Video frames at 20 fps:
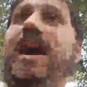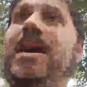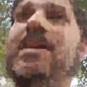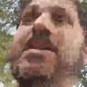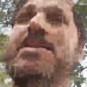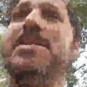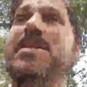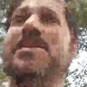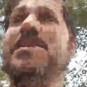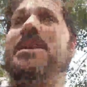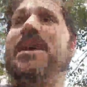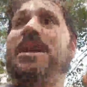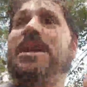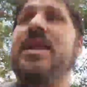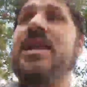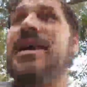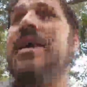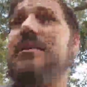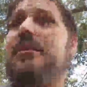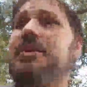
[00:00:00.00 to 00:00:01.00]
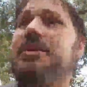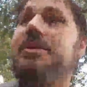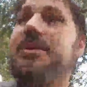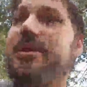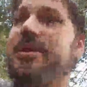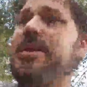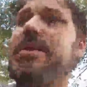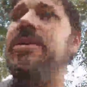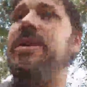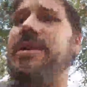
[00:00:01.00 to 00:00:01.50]
actually sit down with
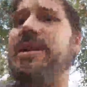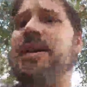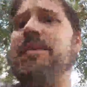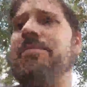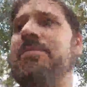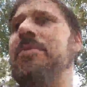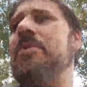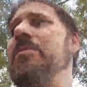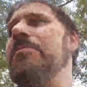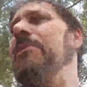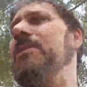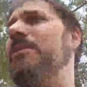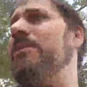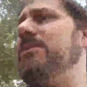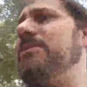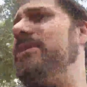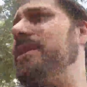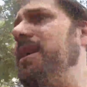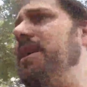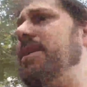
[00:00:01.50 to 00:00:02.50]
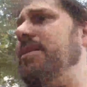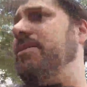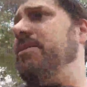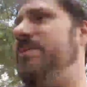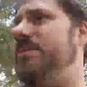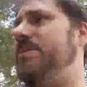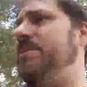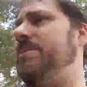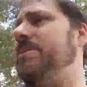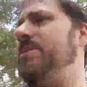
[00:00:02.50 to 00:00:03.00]
you. Look at that poor motorcycle.
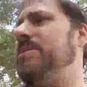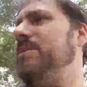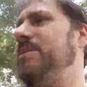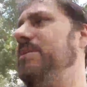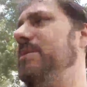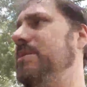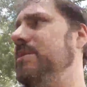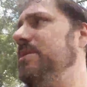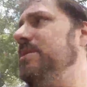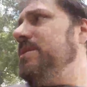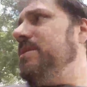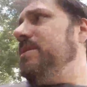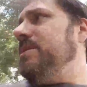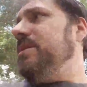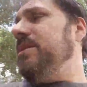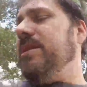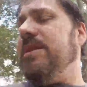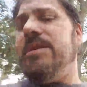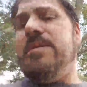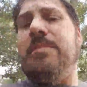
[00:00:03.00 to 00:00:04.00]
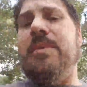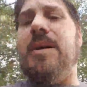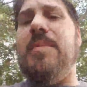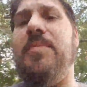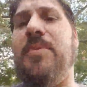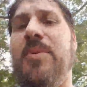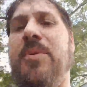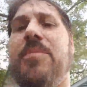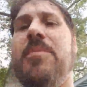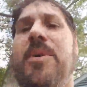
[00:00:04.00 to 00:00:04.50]
Look at my
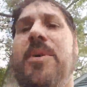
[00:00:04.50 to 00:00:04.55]
poor